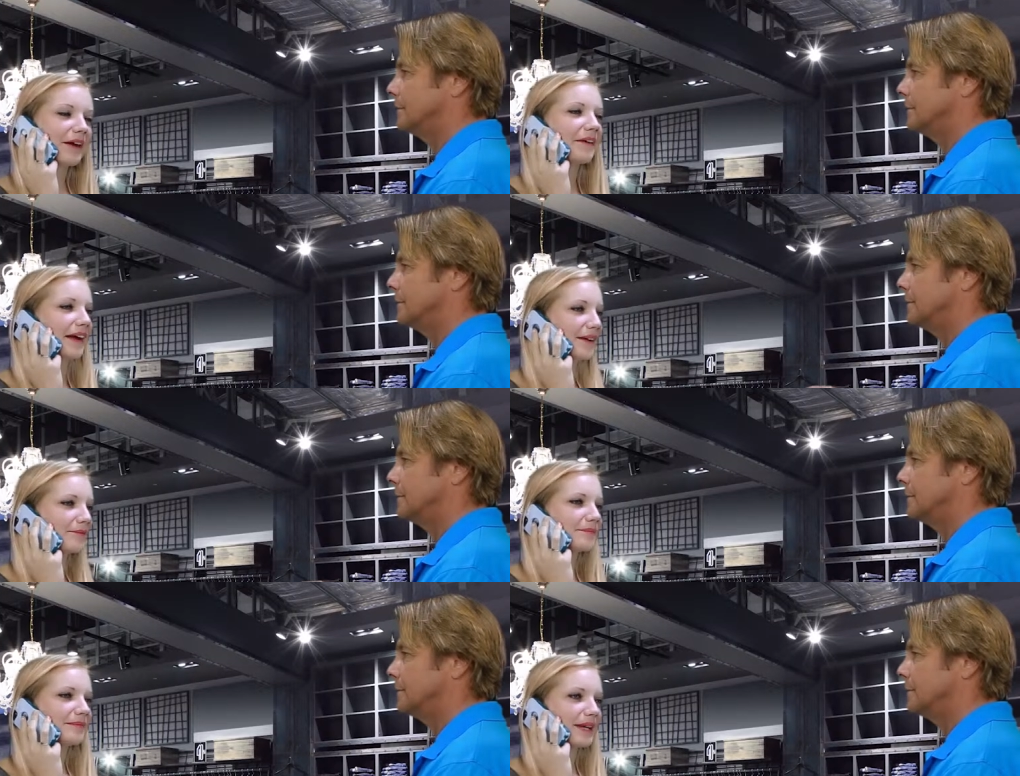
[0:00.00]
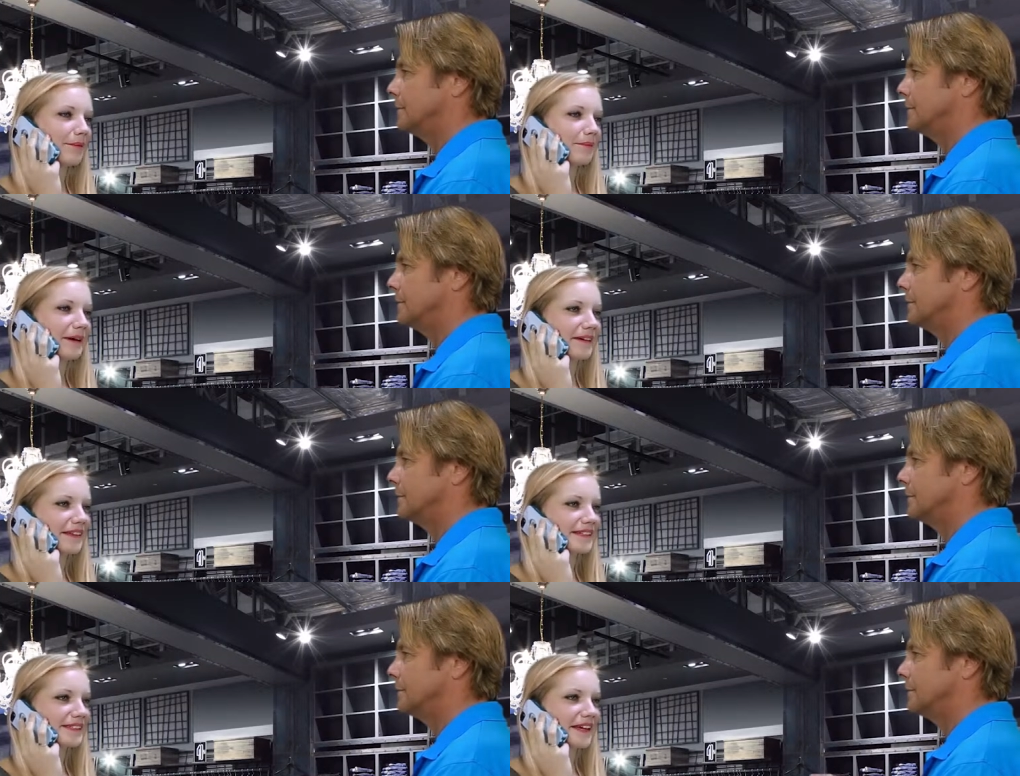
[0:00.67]
Speaker 1: Okay, yeah,
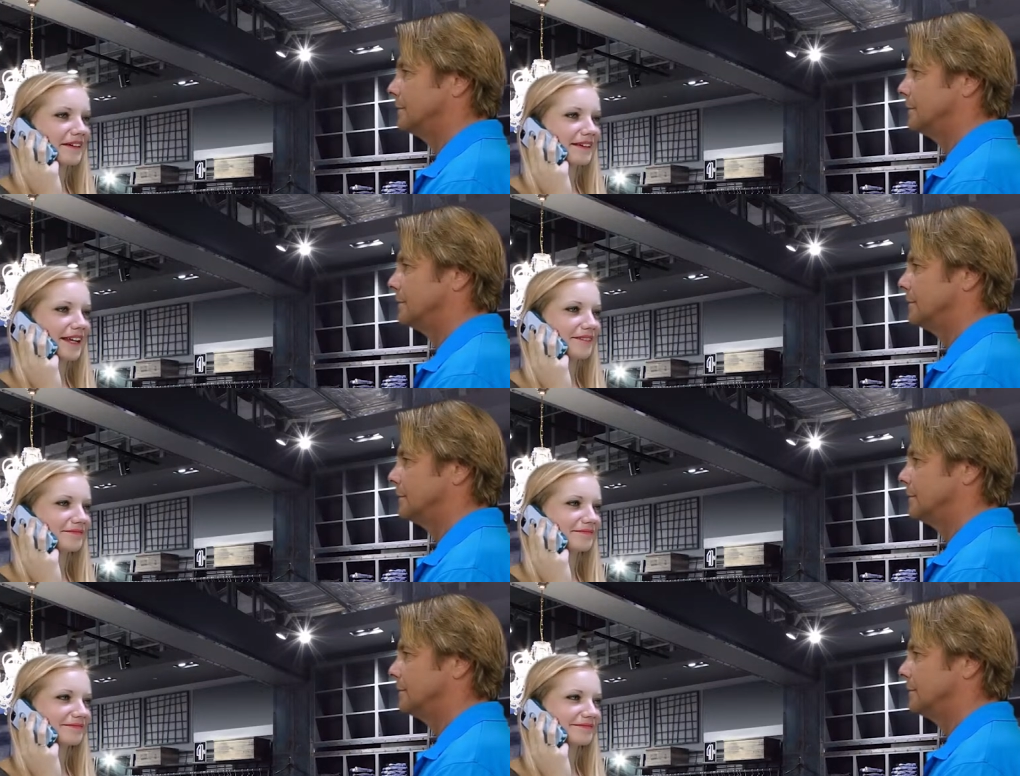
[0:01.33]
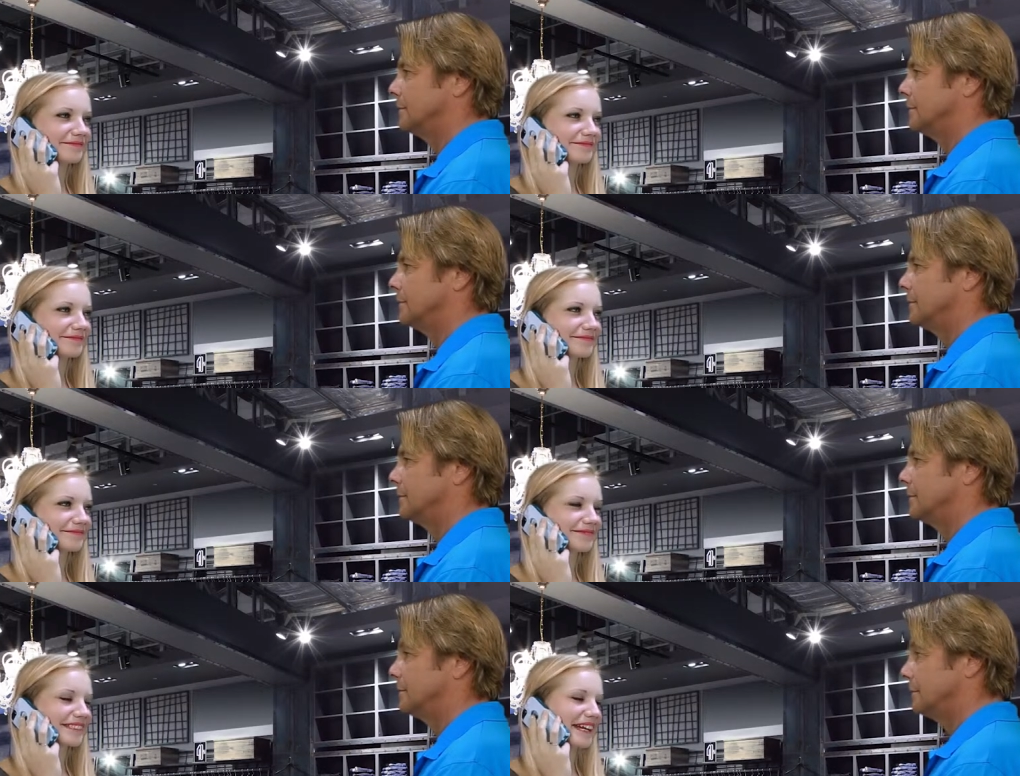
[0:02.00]
party this Saturday.
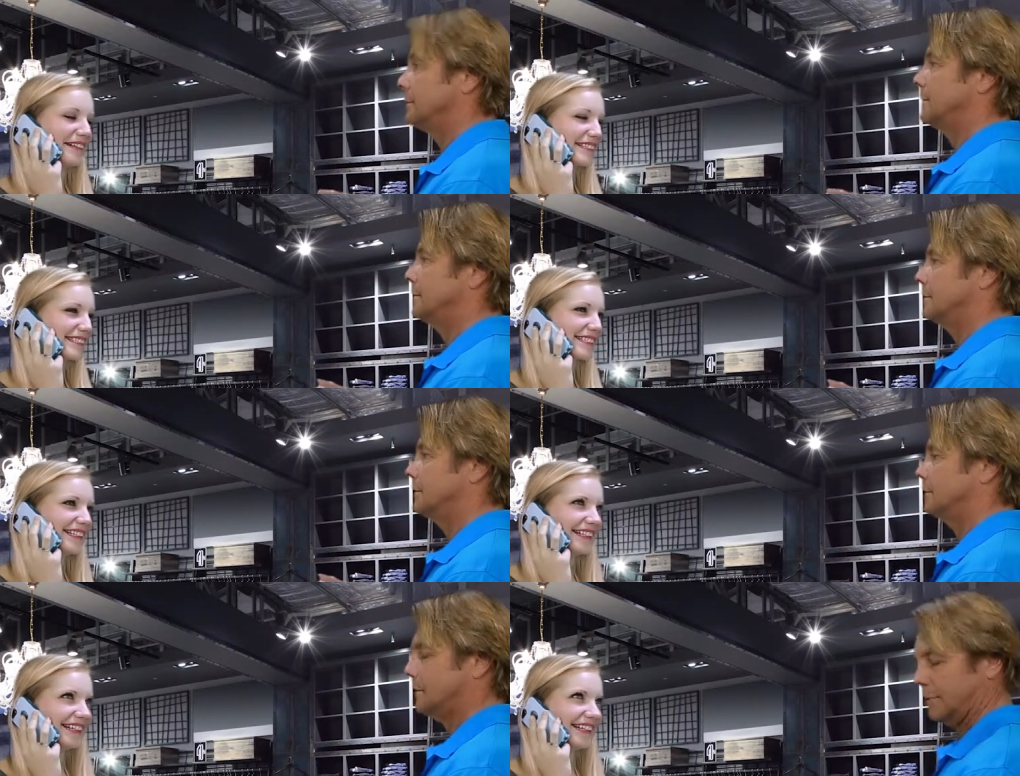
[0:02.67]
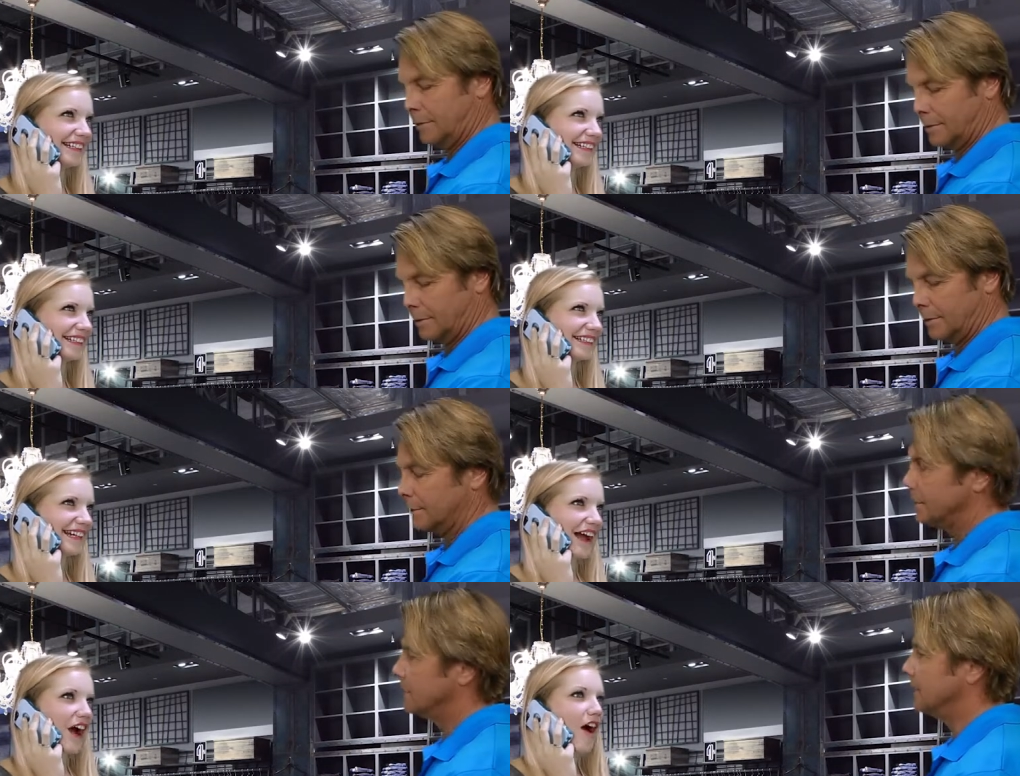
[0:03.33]
Sounds good.
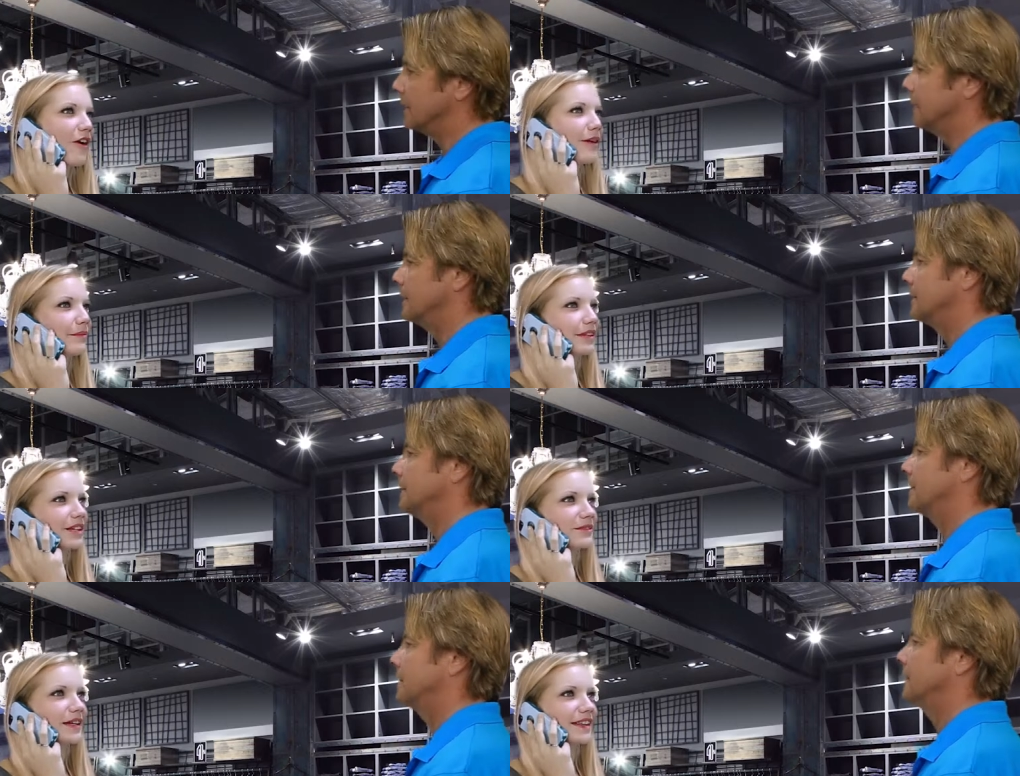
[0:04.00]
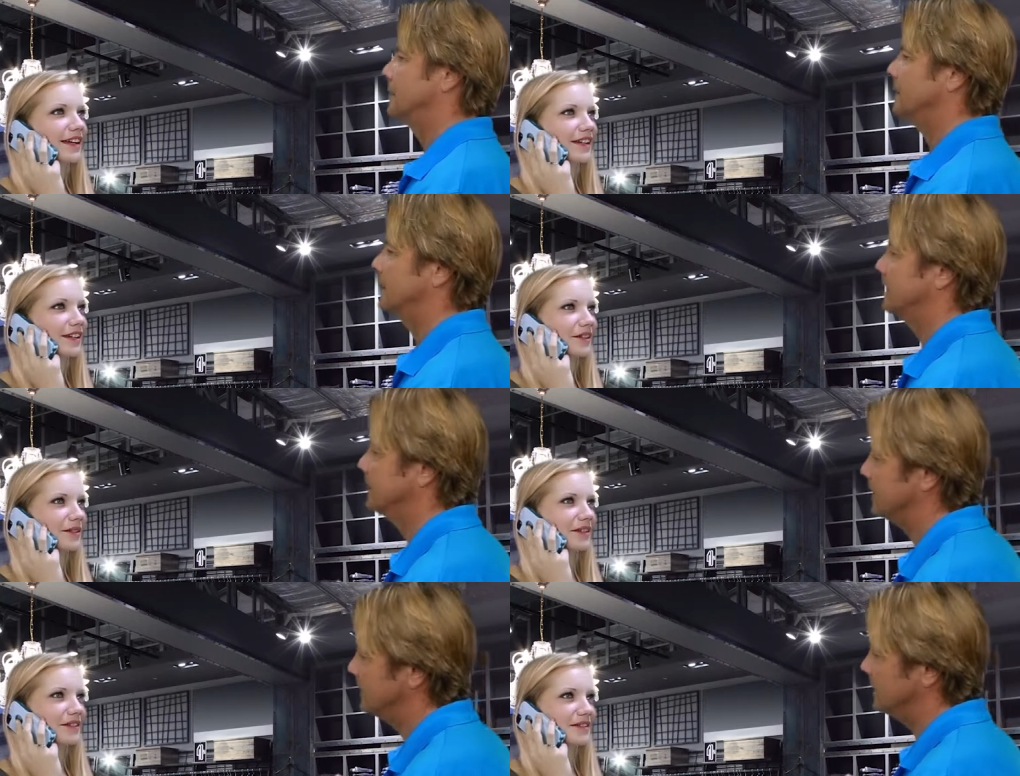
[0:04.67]
Oh, I'm gonna wear that
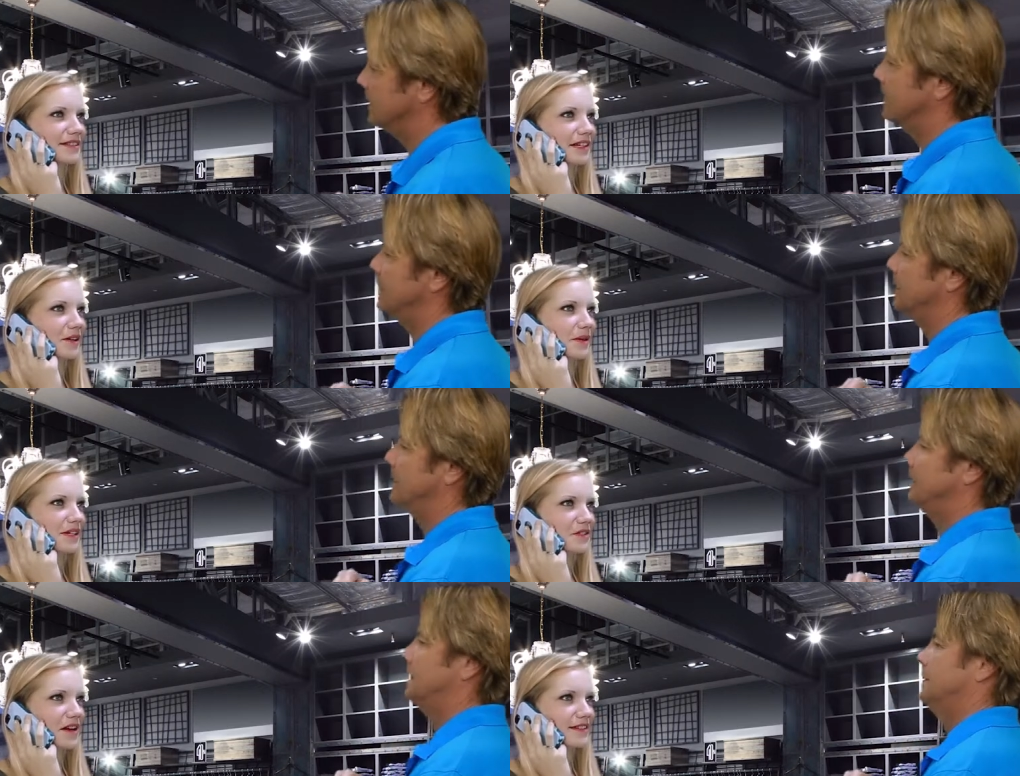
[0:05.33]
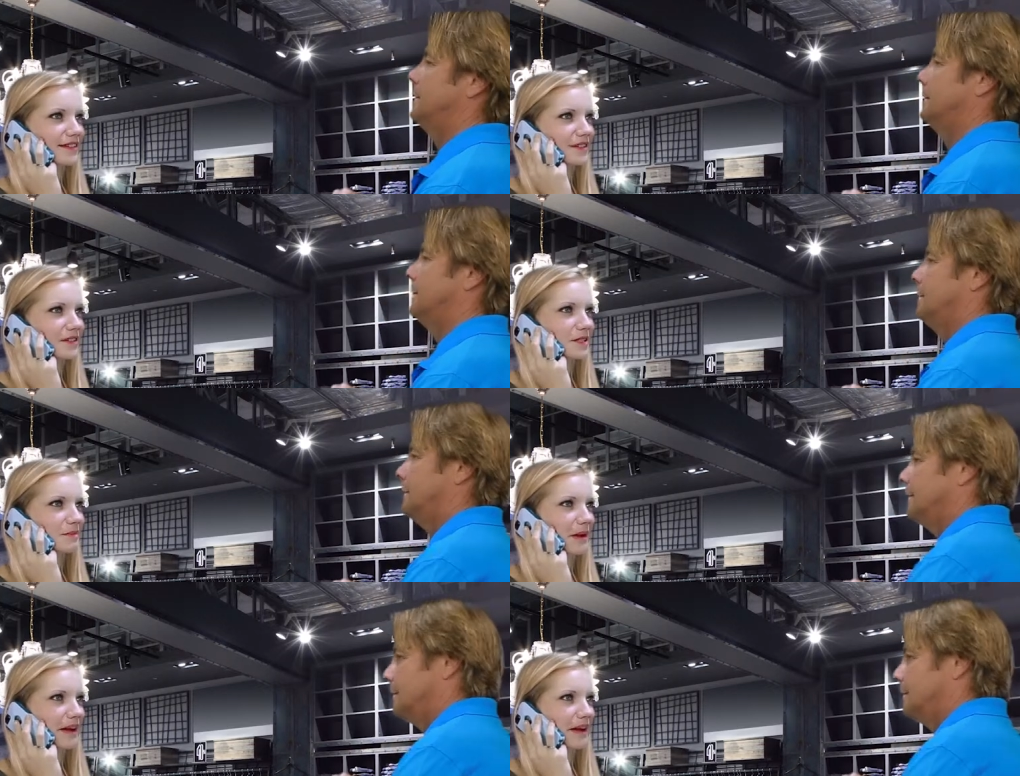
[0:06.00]
cute little sequin dress I just